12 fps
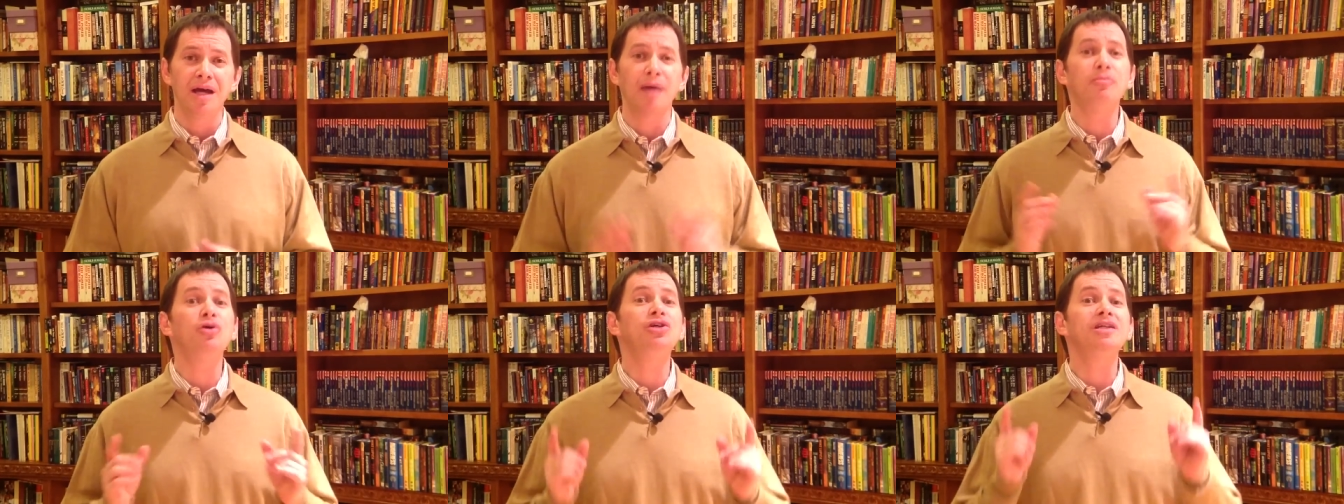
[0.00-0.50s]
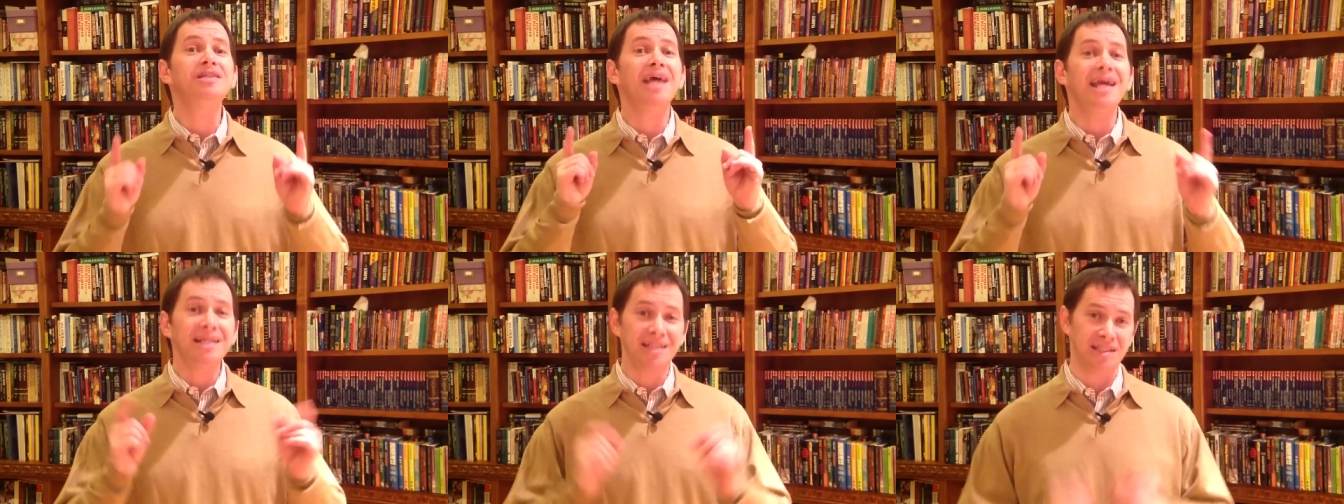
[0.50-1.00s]
And Moshe
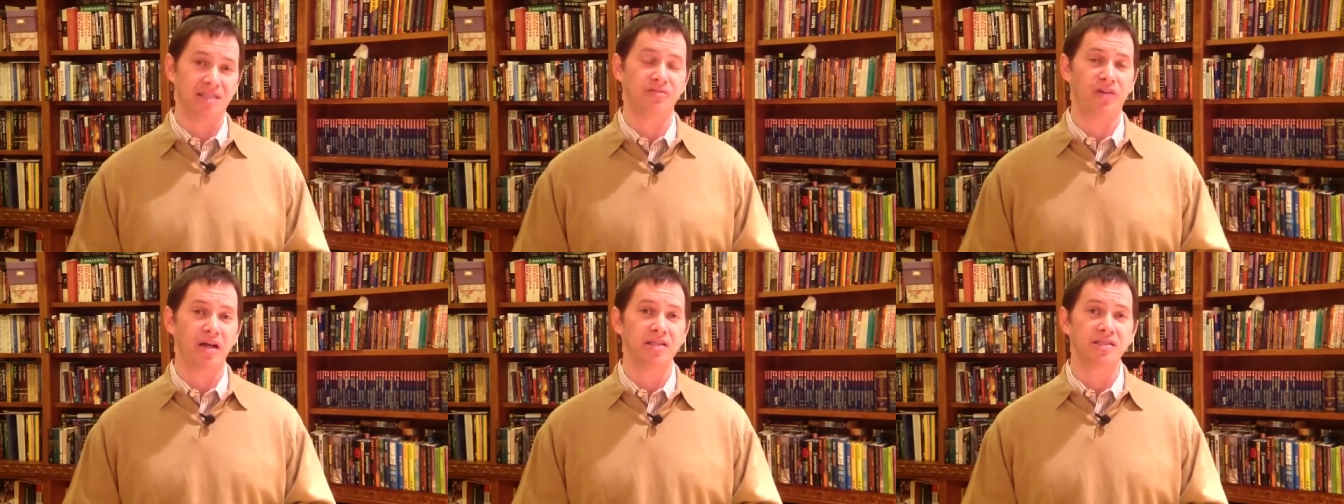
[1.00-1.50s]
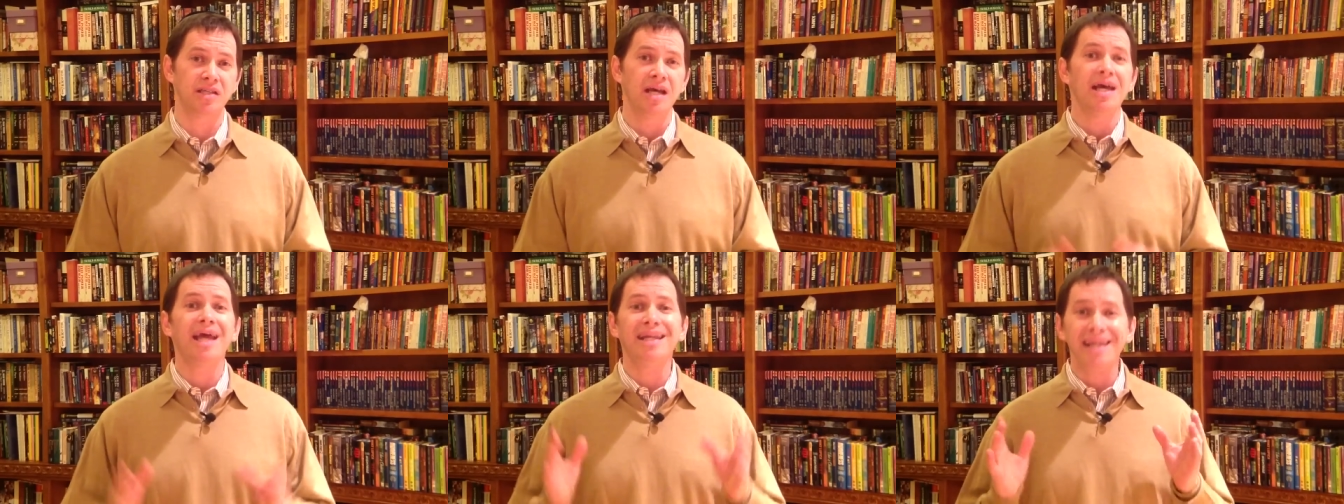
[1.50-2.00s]
takes his advice
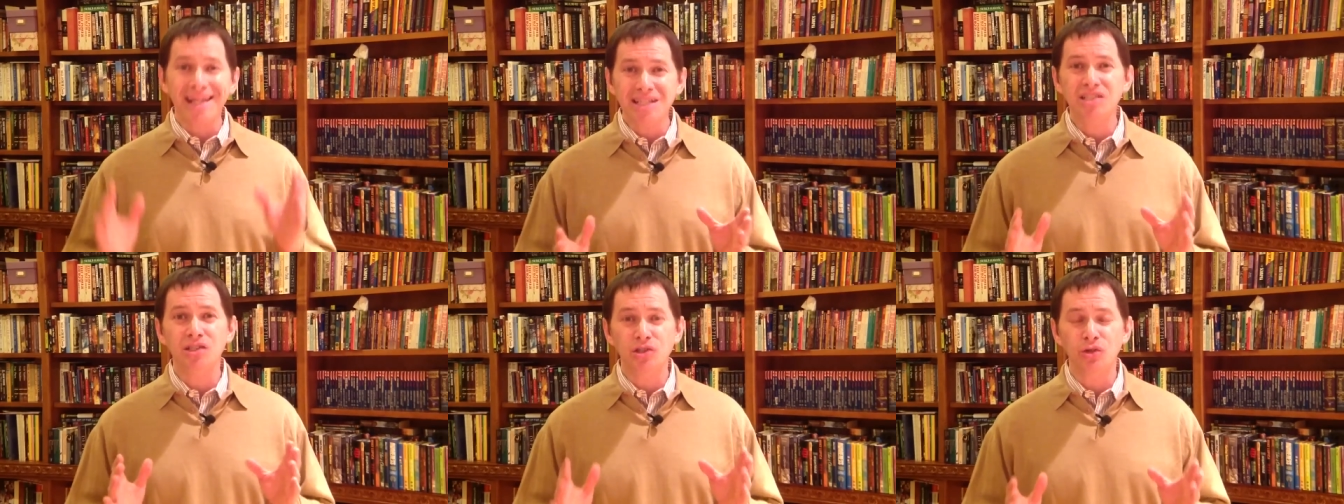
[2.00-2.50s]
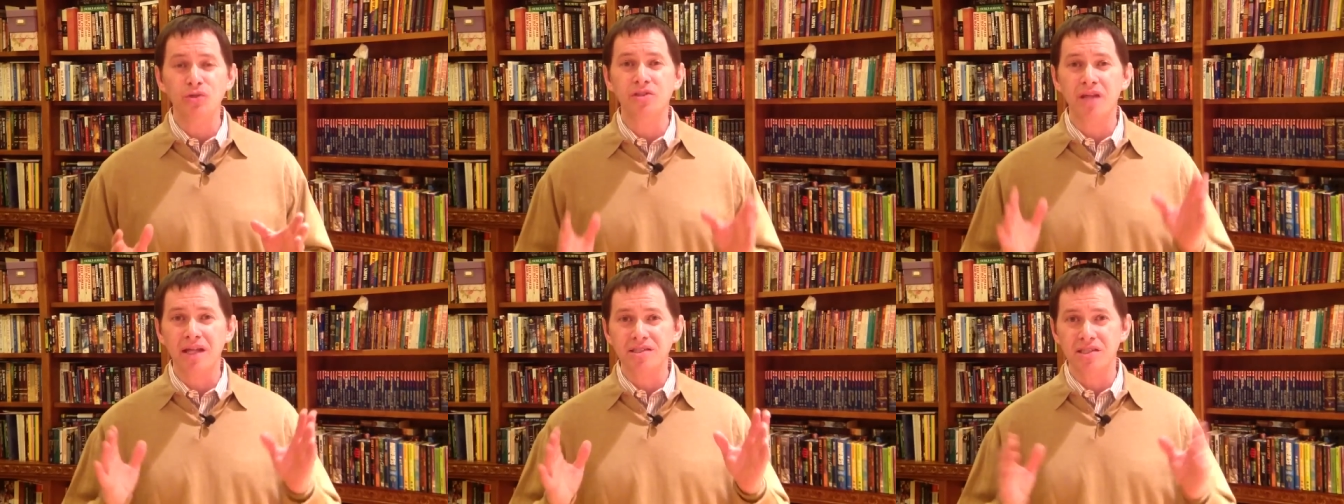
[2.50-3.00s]
and institutes
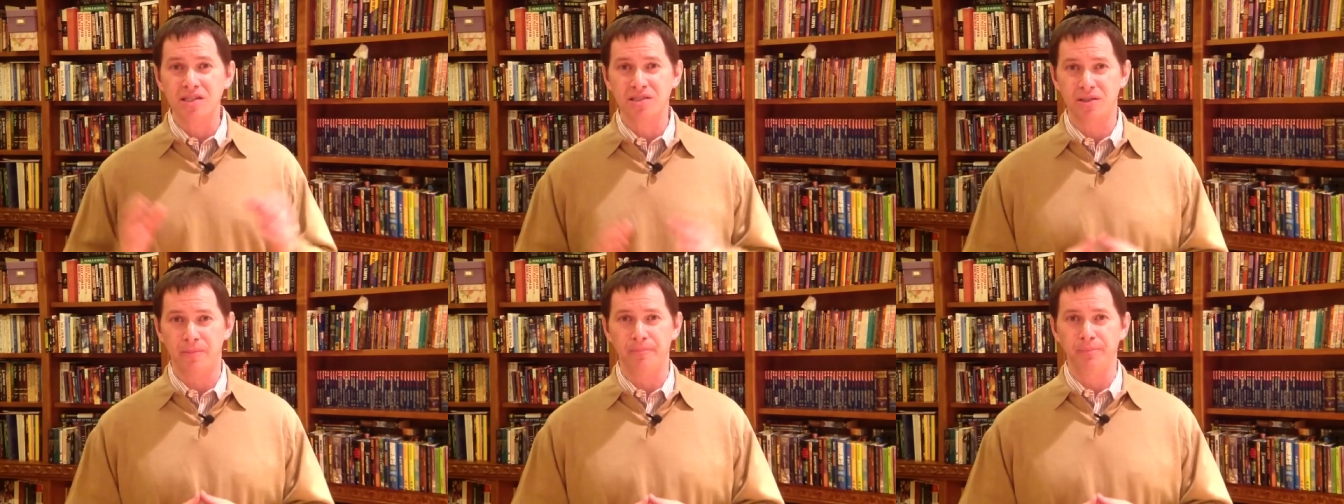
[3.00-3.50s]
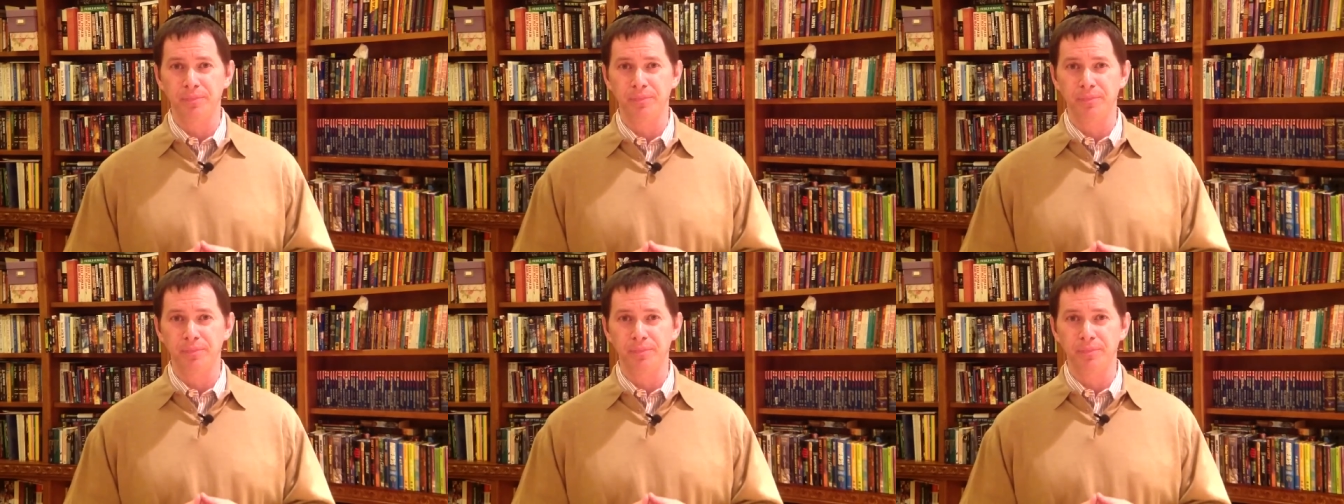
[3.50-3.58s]
that system.